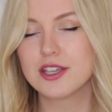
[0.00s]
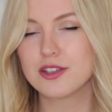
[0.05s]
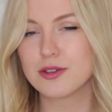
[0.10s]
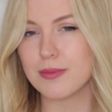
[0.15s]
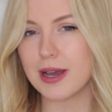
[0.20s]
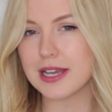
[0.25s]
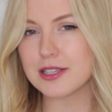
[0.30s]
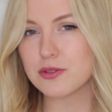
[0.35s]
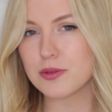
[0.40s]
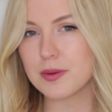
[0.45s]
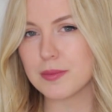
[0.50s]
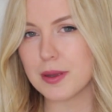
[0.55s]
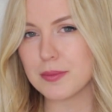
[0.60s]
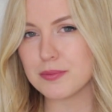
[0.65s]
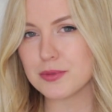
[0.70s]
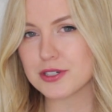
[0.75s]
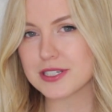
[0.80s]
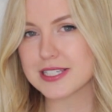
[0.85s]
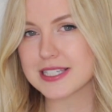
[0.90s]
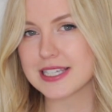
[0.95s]
You might
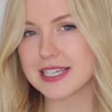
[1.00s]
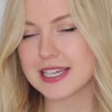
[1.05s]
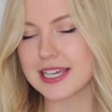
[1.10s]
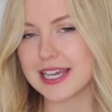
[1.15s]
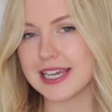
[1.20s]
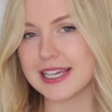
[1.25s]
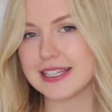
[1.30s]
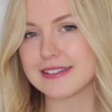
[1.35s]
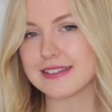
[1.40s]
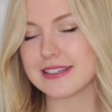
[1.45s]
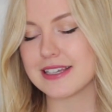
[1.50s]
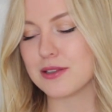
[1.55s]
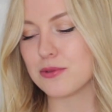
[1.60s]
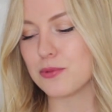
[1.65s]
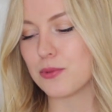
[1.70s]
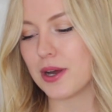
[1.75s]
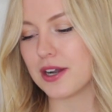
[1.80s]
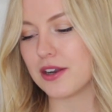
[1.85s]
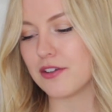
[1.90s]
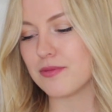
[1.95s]
remember seeing it
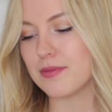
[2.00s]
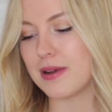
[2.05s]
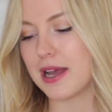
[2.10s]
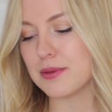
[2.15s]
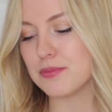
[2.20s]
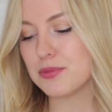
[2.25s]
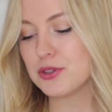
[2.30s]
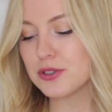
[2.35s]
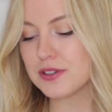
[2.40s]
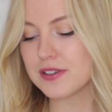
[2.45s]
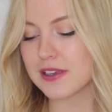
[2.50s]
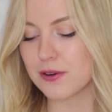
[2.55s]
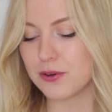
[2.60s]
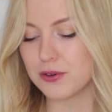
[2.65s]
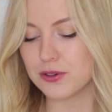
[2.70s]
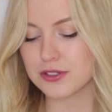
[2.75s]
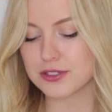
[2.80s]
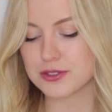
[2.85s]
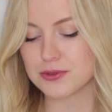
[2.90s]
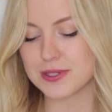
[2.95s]
in one of my beauty
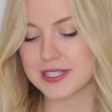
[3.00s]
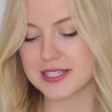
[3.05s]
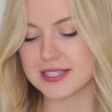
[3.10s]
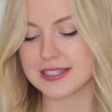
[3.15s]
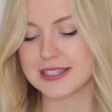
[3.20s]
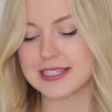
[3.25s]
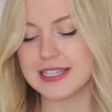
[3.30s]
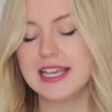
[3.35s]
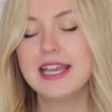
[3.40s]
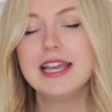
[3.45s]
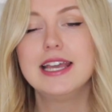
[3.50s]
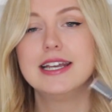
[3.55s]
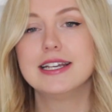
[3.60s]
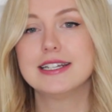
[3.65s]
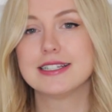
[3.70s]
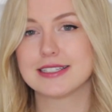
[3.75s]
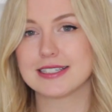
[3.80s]
hauls recently.